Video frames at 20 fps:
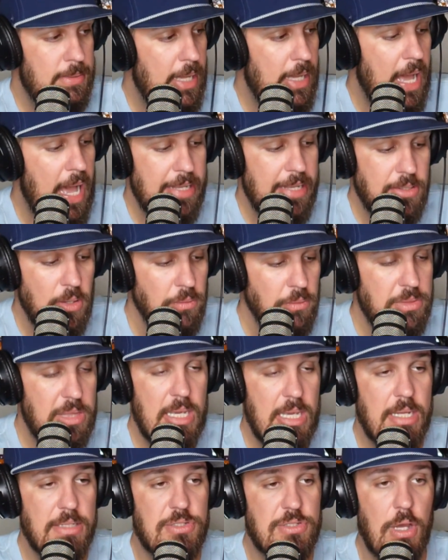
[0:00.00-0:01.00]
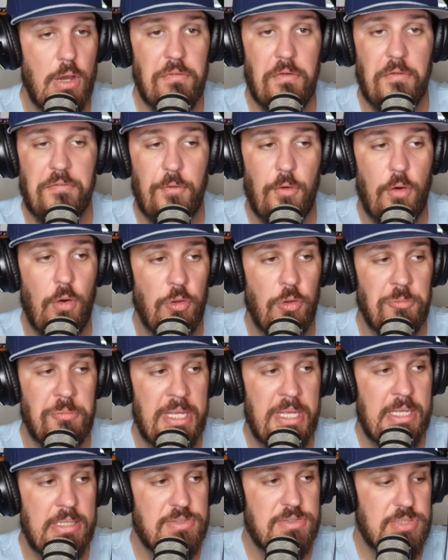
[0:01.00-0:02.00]
I don't think it's over for Ole
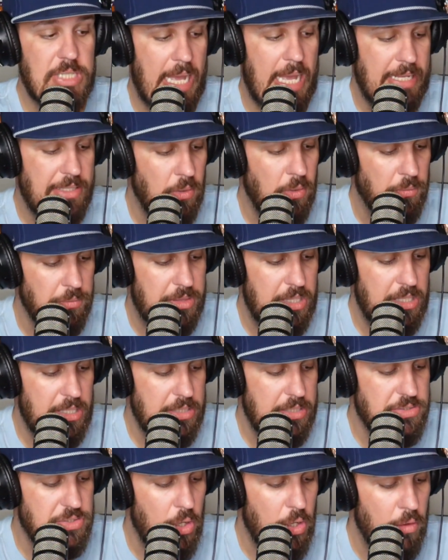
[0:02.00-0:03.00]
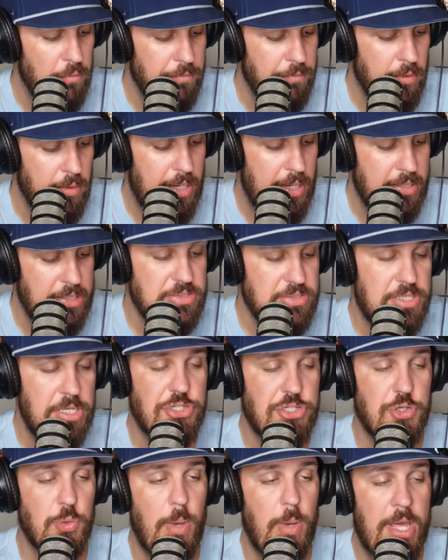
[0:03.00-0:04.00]
Miss. I don't think it's over in the
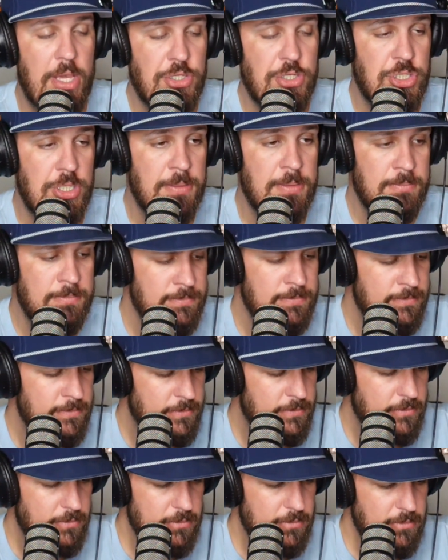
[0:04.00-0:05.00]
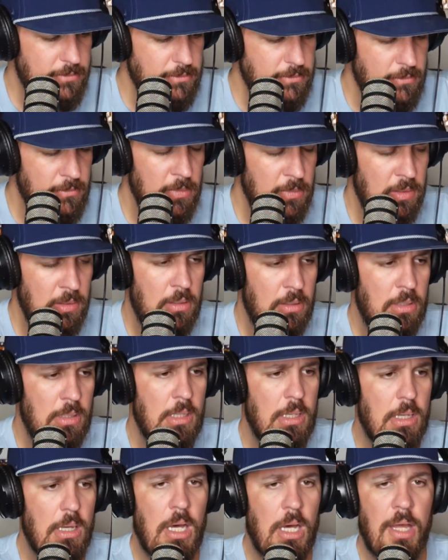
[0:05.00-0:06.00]
situation
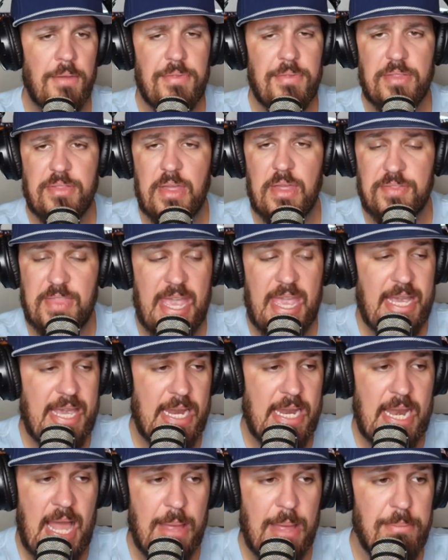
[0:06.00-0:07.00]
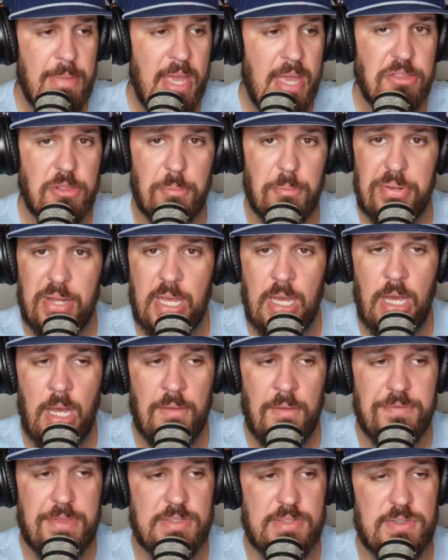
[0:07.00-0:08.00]
that they cannot make the
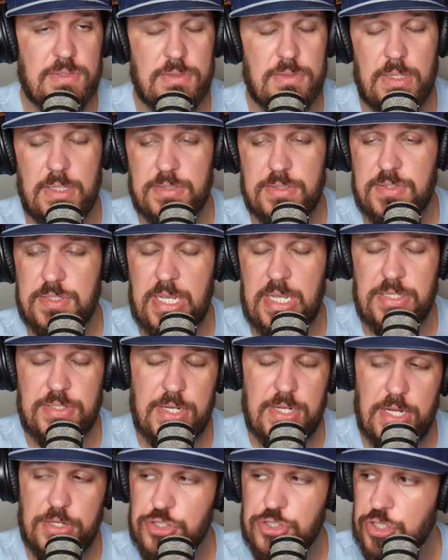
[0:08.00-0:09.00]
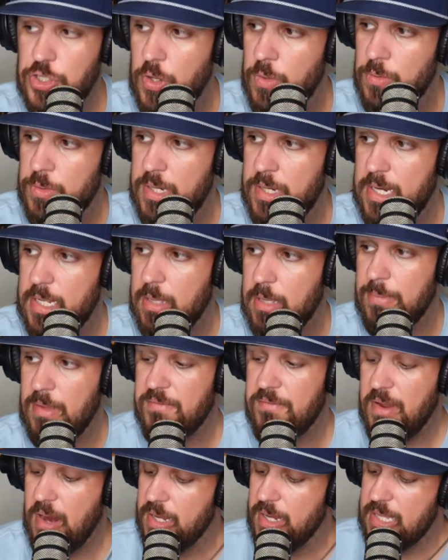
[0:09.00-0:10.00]
playoff. This season has shown that it can be
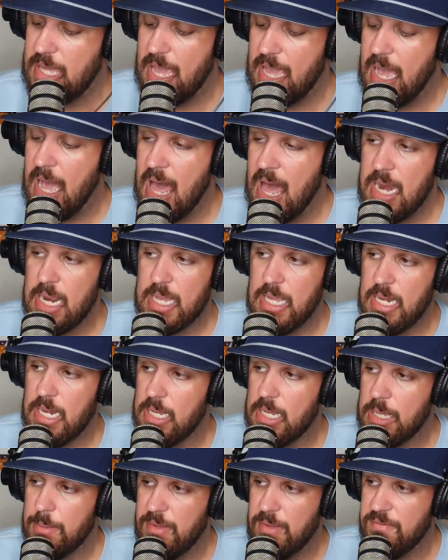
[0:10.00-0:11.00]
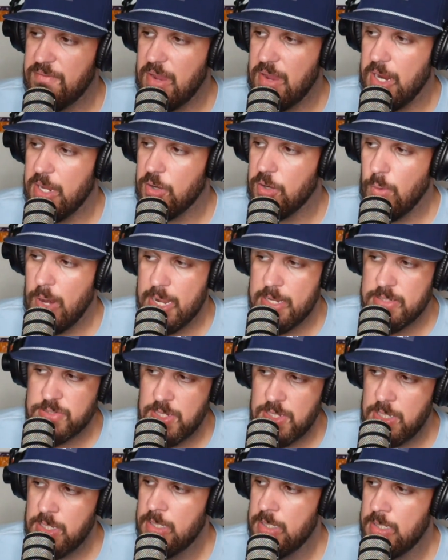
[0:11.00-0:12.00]
very chaotic and it can be very
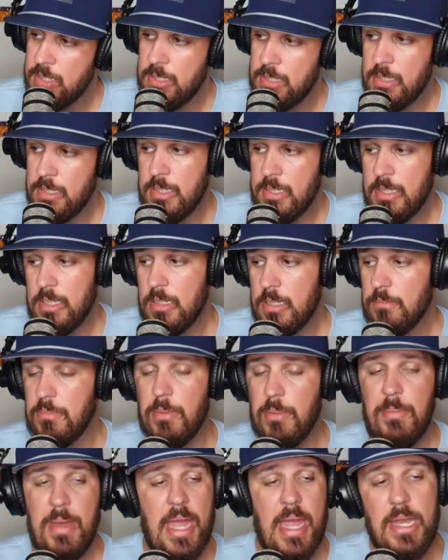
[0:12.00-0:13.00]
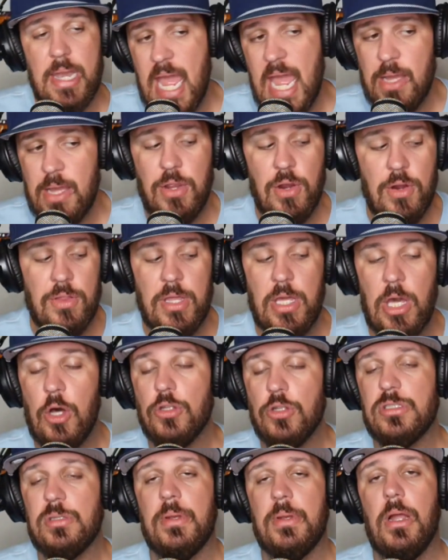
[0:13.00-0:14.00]
crazy. But, man, now you're in the
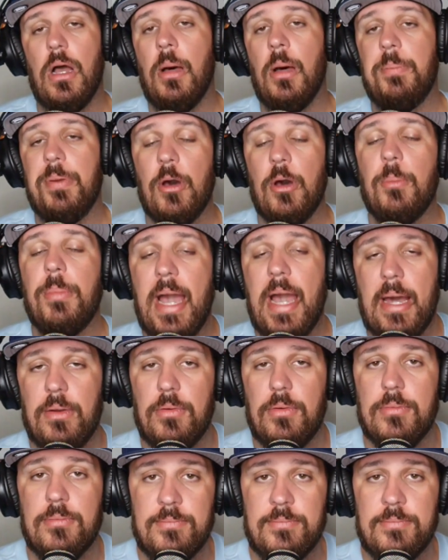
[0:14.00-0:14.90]
ultimate uphill battle.